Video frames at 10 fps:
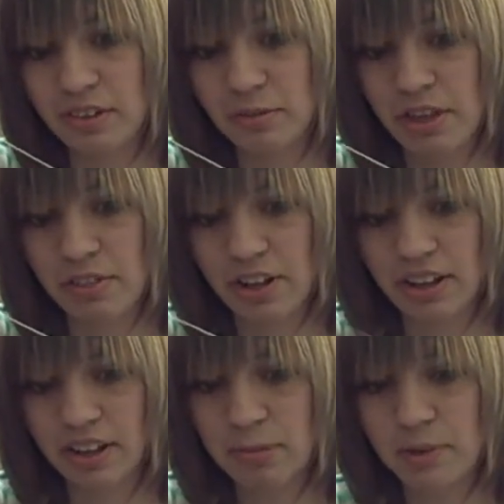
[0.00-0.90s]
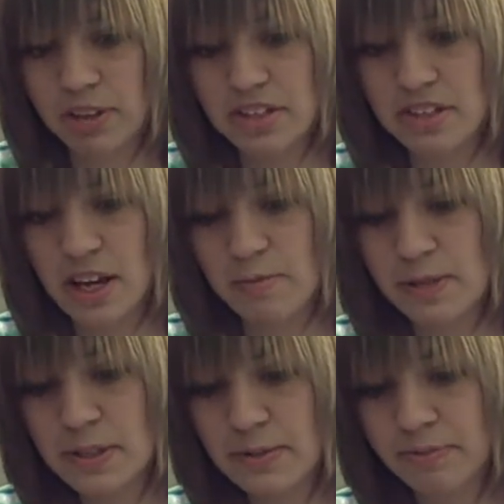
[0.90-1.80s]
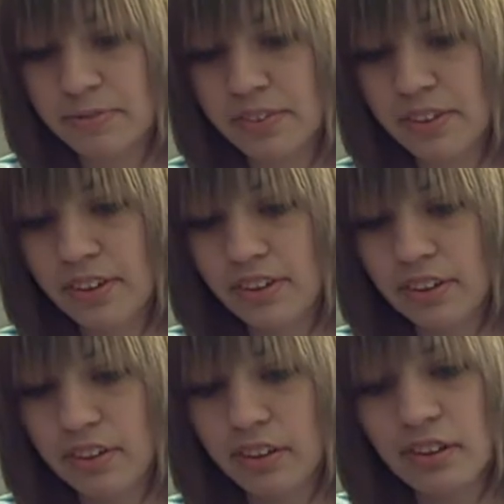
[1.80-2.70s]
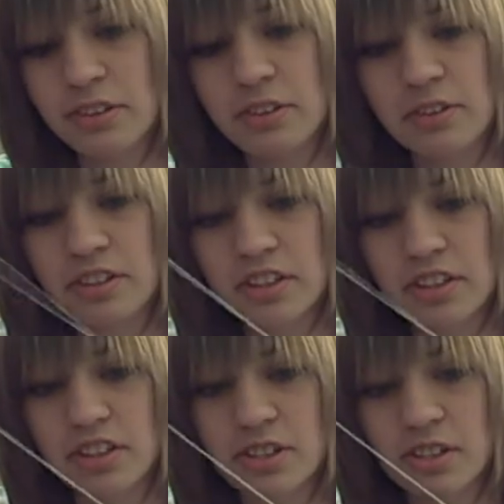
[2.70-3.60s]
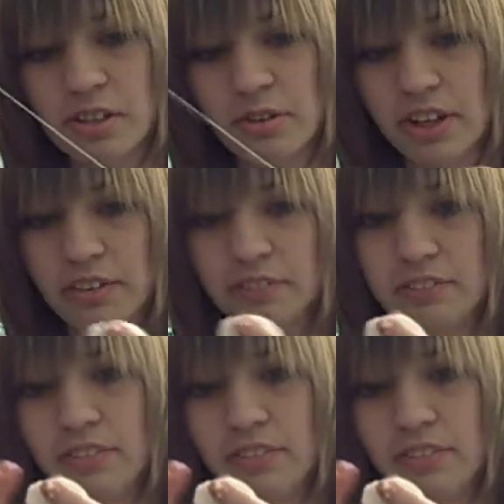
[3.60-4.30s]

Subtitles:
to rethread it like a billion times. So we're just going to sew it.